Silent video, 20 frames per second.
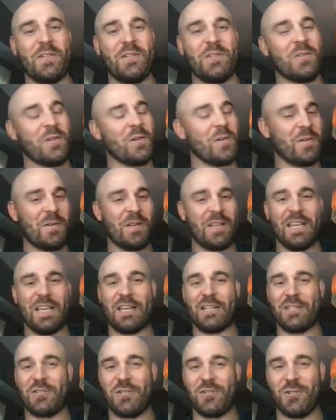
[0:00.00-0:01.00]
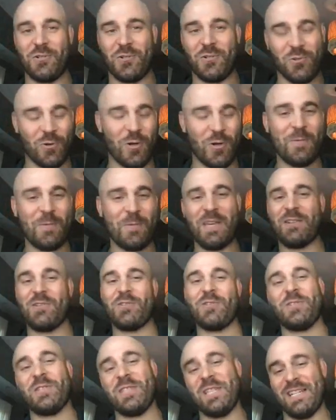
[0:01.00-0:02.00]
patients are extremely
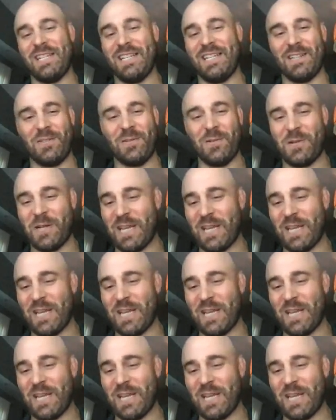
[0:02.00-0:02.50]
interested in